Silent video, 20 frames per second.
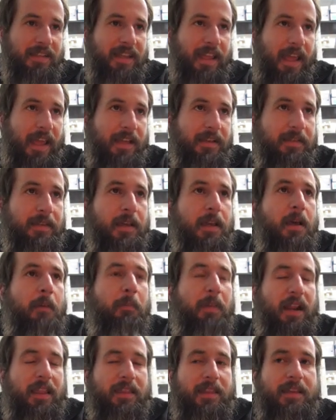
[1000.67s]
the case,
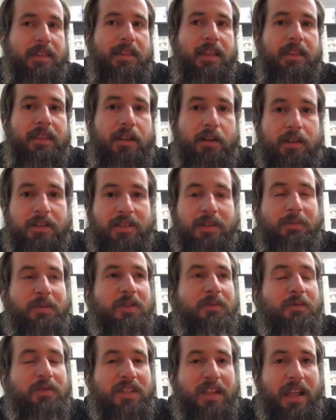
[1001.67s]
but I think that there is a
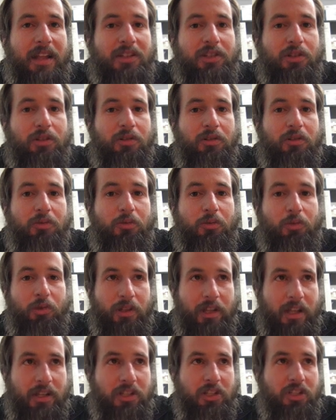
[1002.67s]
substantial
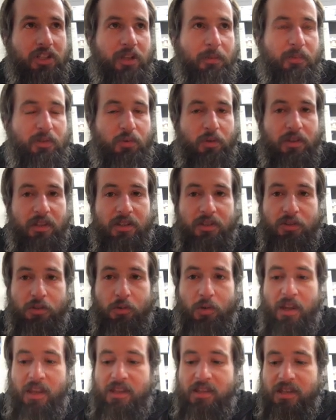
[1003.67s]
relationship between these
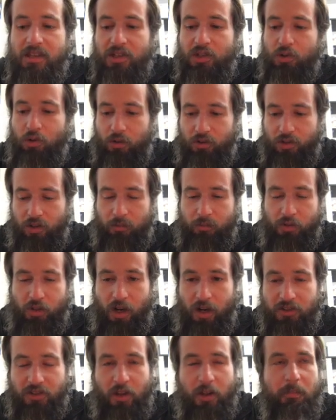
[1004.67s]
two in these short-term
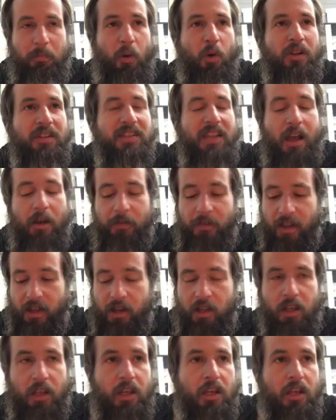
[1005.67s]
trials. Now, he points out that